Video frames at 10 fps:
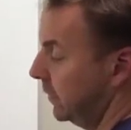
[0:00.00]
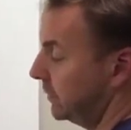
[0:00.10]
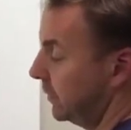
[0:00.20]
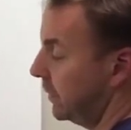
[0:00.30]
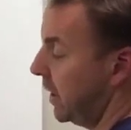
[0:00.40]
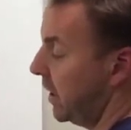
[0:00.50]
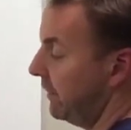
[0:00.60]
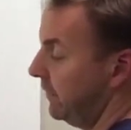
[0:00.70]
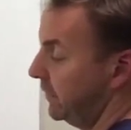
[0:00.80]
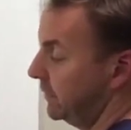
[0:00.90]
so they're not
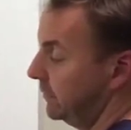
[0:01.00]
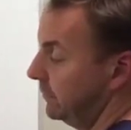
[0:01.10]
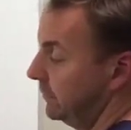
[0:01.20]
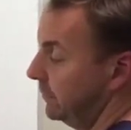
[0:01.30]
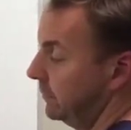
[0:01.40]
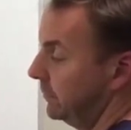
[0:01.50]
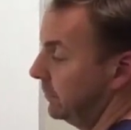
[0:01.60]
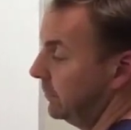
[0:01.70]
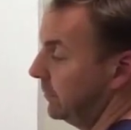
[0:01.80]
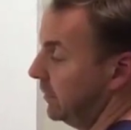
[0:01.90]
obvious,
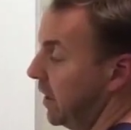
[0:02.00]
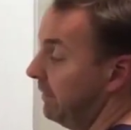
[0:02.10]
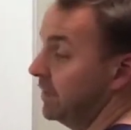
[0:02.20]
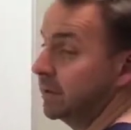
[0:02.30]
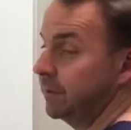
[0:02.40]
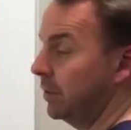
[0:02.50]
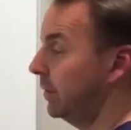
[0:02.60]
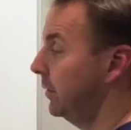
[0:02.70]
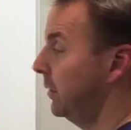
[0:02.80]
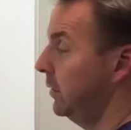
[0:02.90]
not
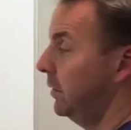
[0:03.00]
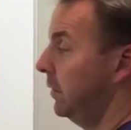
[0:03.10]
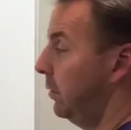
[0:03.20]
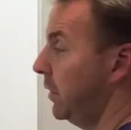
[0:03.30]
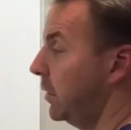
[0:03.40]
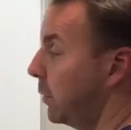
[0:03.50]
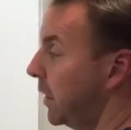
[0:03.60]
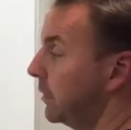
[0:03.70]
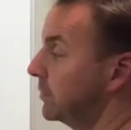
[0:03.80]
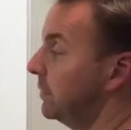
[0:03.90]
visible, whether you're
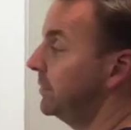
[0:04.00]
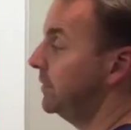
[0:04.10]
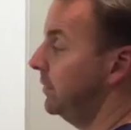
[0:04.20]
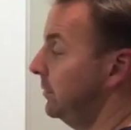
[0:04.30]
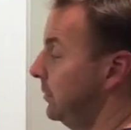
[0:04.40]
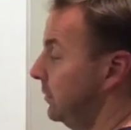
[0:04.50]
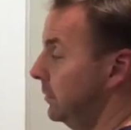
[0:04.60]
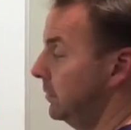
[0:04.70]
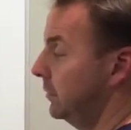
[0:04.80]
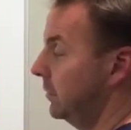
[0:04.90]
wearing a swimsuit
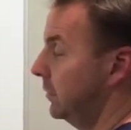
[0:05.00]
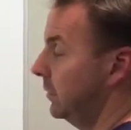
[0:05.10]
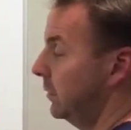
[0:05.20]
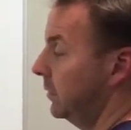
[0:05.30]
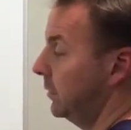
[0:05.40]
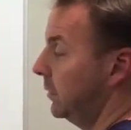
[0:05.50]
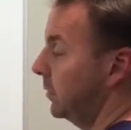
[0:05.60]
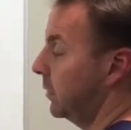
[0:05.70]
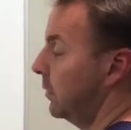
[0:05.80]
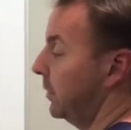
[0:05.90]

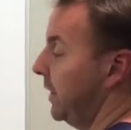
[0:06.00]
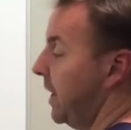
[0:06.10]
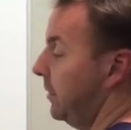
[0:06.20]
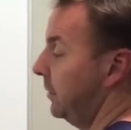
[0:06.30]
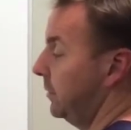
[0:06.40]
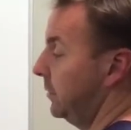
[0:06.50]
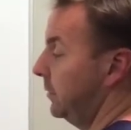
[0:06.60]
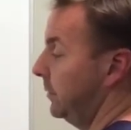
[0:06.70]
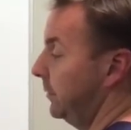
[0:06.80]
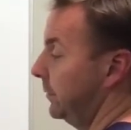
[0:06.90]
or going without.
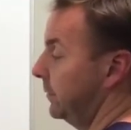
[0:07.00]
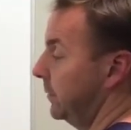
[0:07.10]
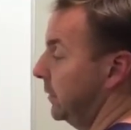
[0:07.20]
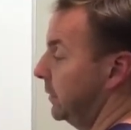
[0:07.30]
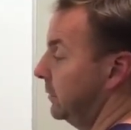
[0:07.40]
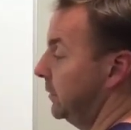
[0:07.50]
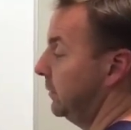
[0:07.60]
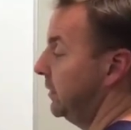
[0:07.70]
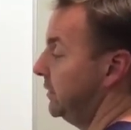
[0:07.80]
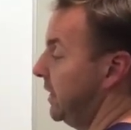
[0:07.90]
So once
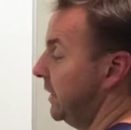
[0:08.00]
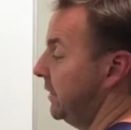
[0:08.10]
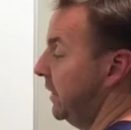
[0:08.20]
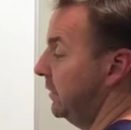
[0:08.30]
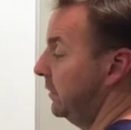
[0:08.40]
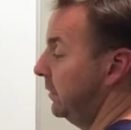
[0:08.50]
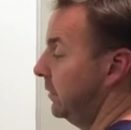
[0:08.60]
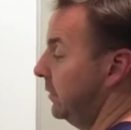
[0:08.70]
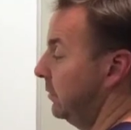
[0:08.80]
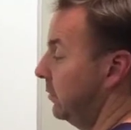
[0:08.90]
we inject it,
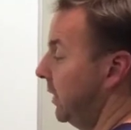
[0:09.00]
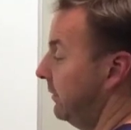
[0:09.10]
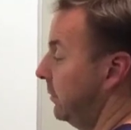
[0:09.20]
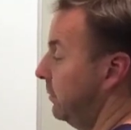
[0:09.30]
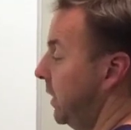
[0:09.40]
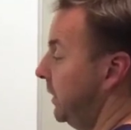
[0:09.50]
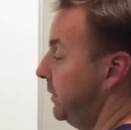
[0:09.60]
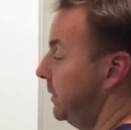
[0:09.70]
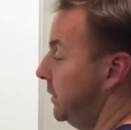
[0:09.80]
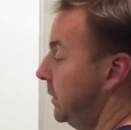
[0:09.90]
we'll have a
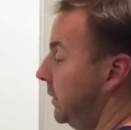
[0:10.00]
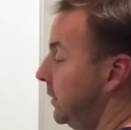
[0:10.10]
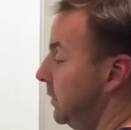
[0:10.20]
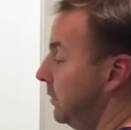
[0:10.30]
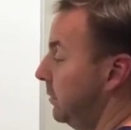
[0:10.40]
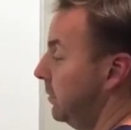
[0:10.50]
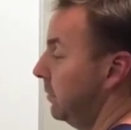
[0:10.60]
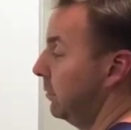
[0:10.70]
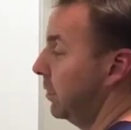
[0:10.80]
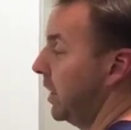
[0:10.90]
much
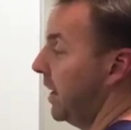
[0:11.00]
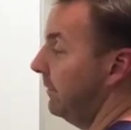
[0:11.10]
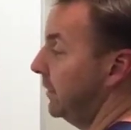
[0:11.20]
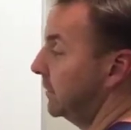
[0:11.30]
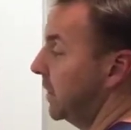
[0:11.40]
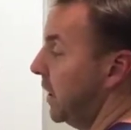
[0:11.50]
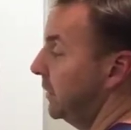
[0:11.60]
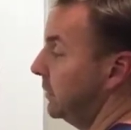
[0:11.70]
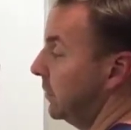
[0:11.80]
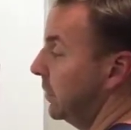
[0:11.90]
more obvious
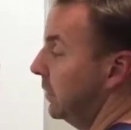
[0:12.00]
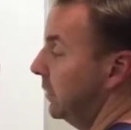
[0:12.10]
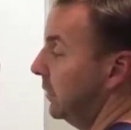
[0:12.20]
contour